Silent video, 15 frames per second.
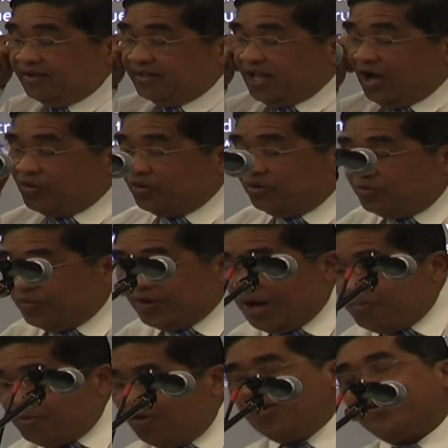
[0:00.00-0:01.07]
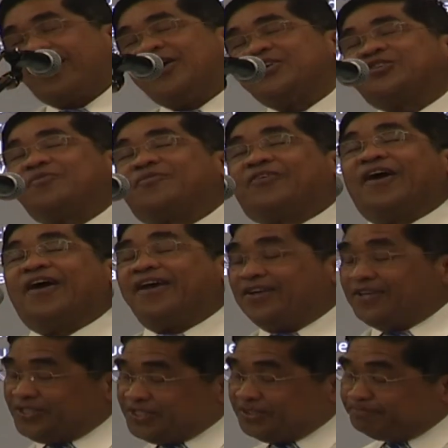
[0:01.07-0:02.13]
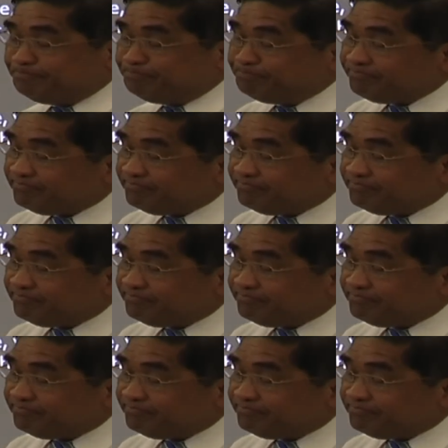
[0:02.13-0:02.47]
Now, we have all kinds of things